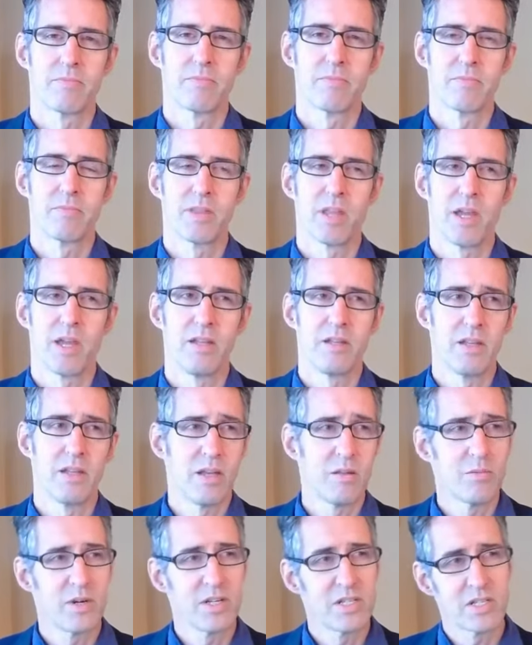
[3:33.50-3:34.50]
And and
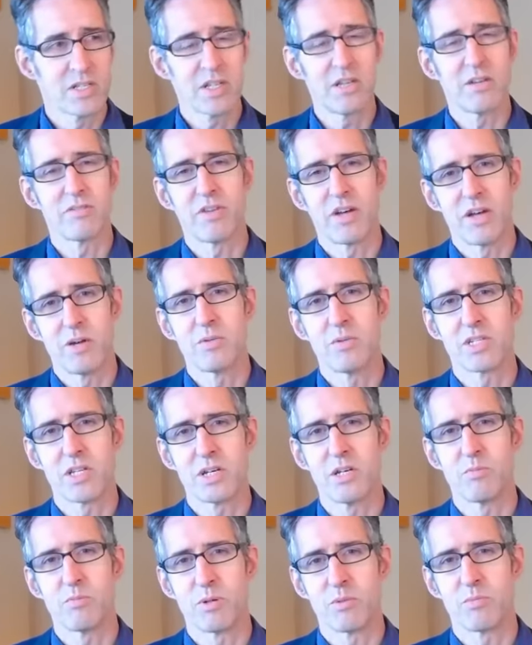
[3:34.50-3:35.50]
myself, I was a
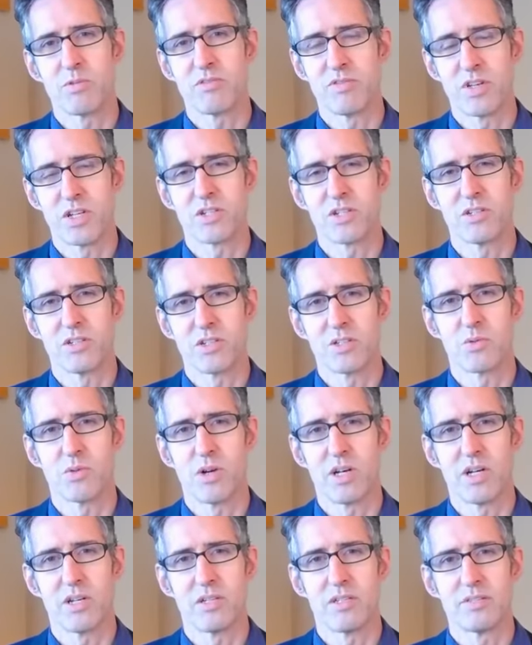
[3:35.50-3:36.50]
helping professional as
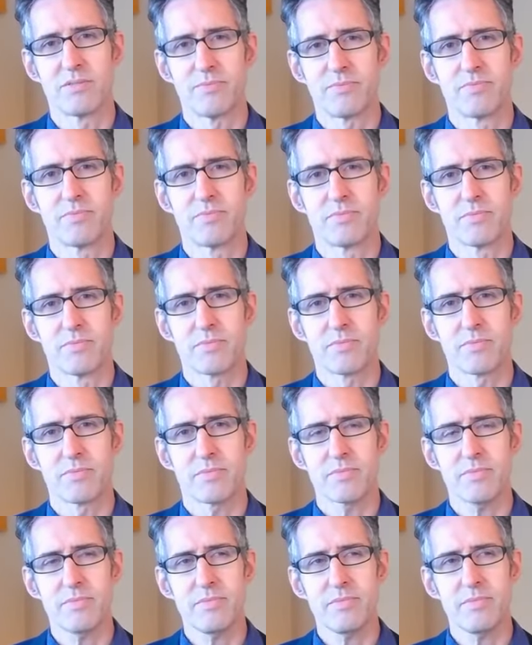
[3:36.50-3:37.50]
well.
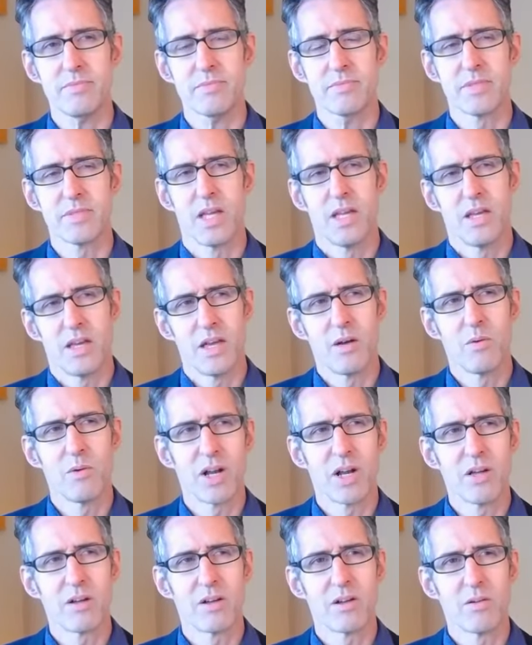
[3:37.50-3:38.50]
And what I
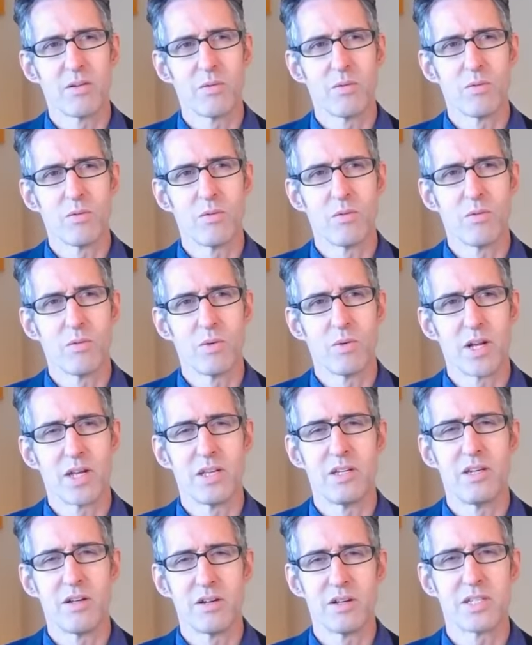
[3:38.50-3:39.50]
what I
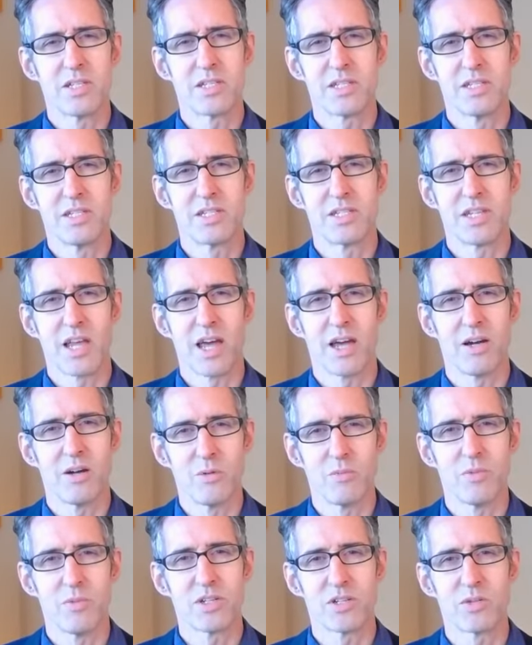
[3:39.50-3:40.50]
notice is how
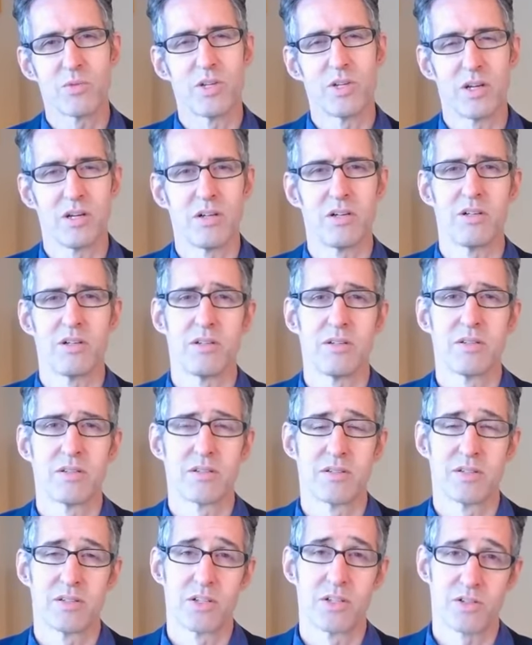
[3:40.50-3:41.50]
much we all
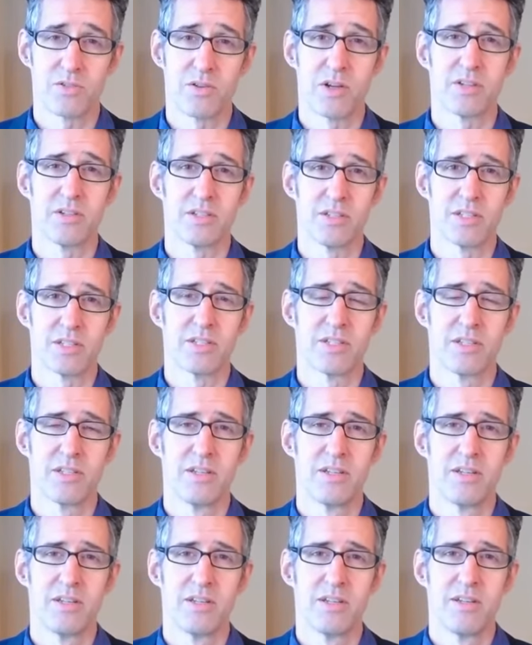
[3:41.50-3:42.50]
struggled
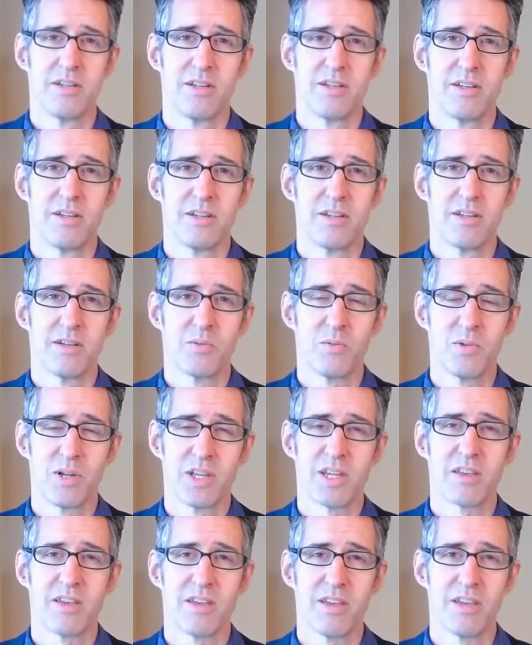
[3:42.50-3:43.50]
when it
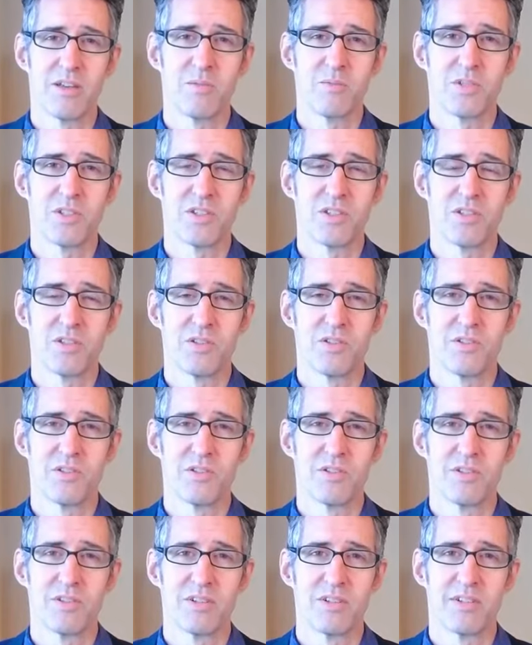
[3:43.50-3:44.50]
came to
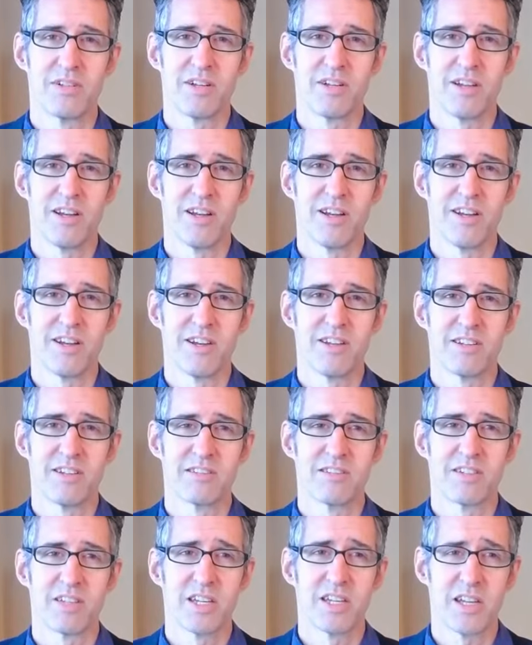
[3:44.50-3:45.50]
uh,
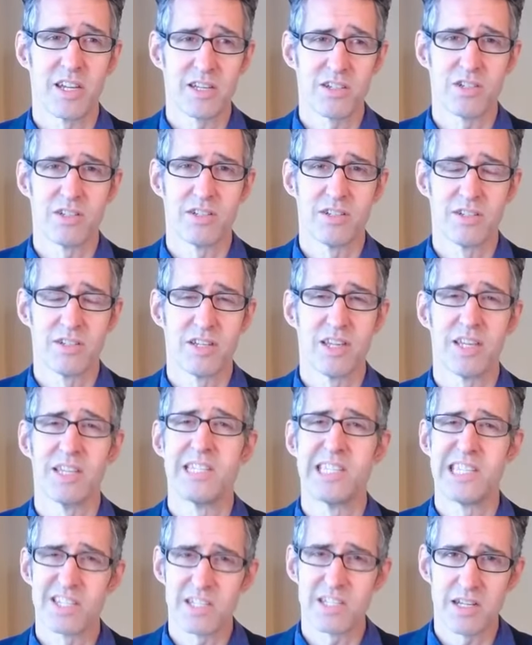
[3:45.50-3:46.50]
connection and
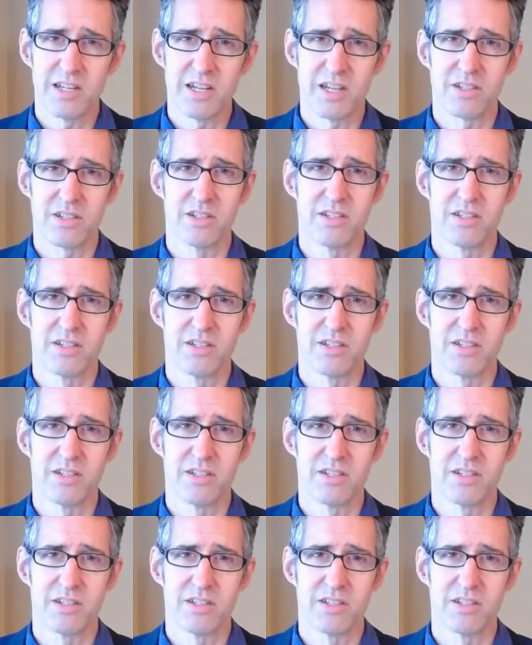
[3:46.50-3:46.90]
disconnection,